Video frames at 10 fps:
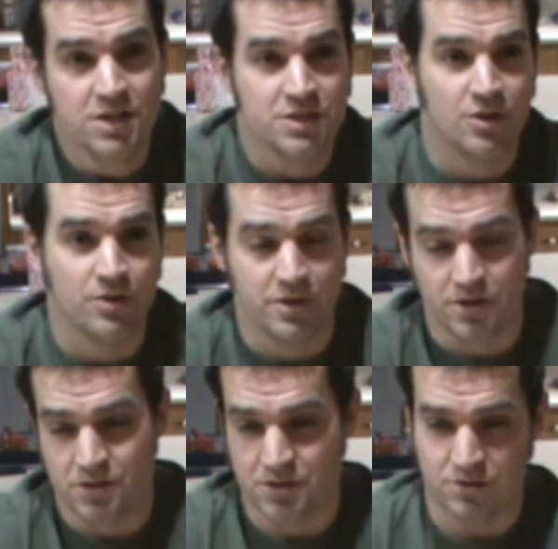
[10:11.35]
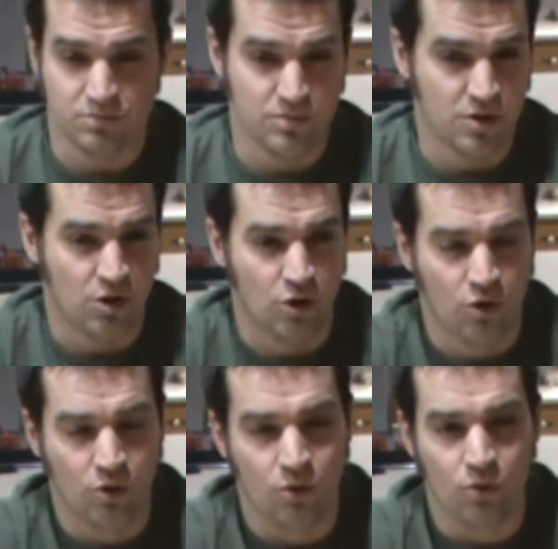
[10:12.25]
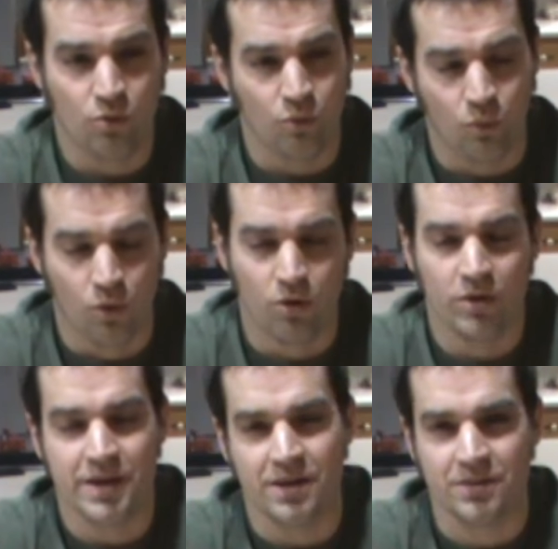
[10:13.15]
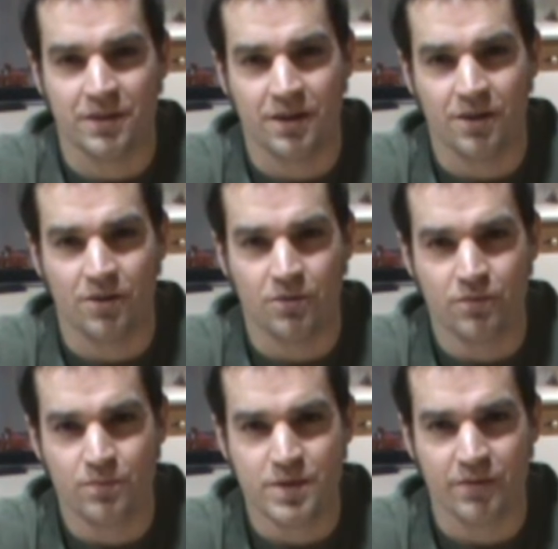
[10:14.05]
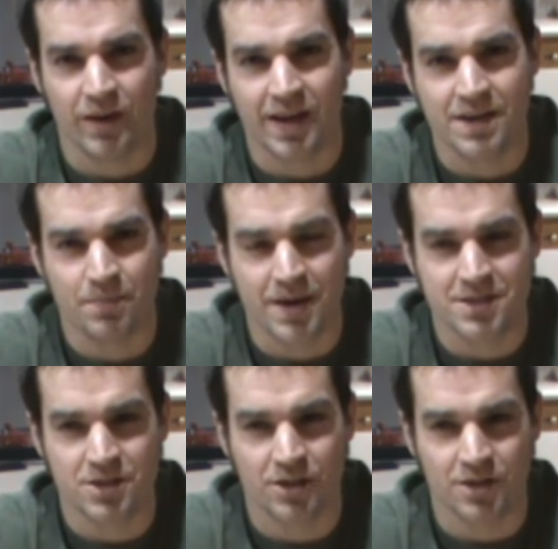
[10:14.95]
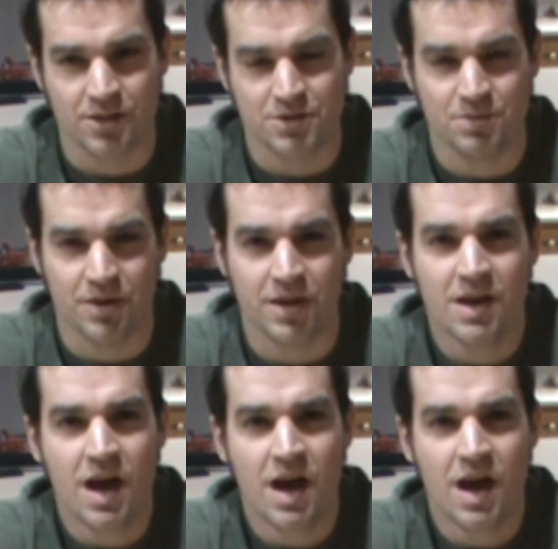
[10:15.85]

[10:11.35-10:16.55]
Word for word: So there's a whole world out there of different kind of paints you can use, but